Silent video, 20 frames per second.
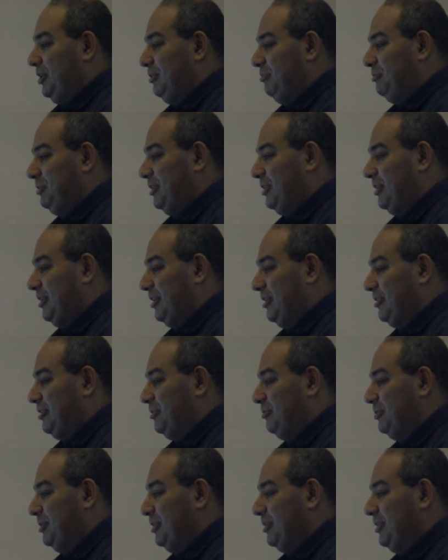what
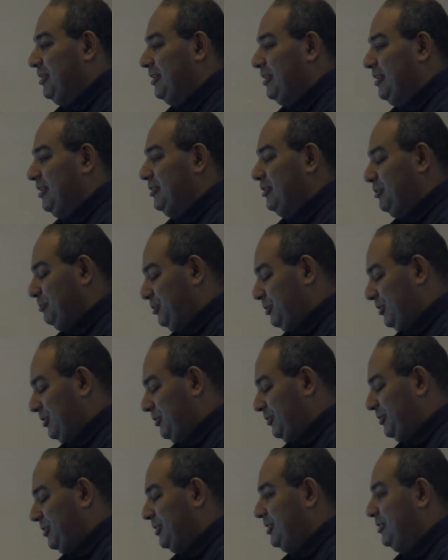custom allocators should
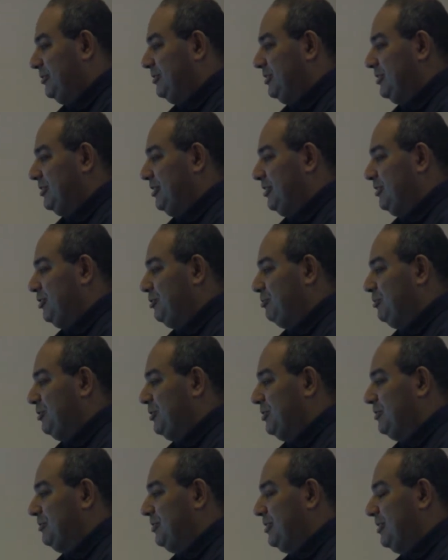be effectively used
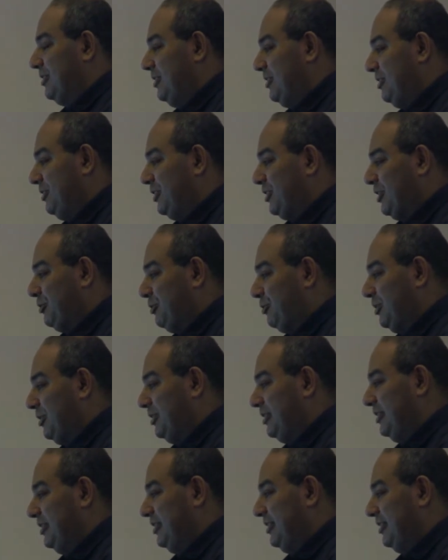in here, or
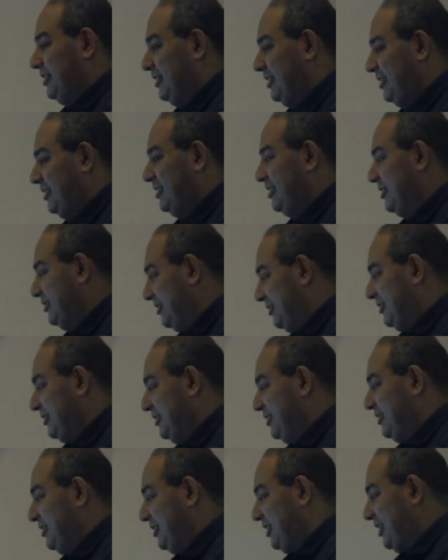none of them,
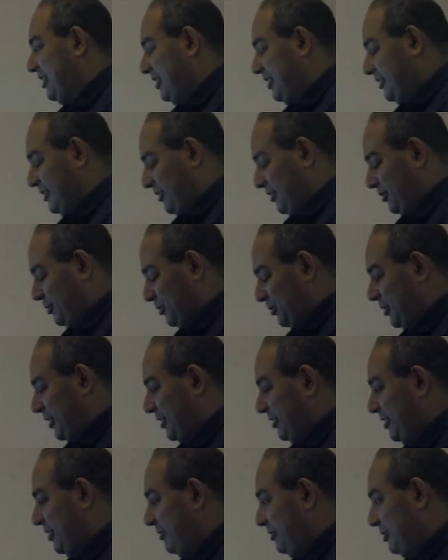
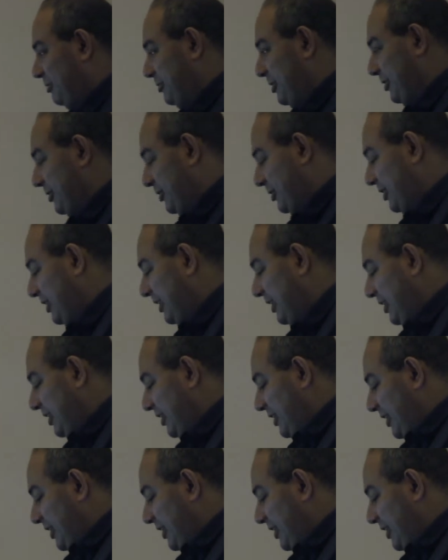or malloc should stay.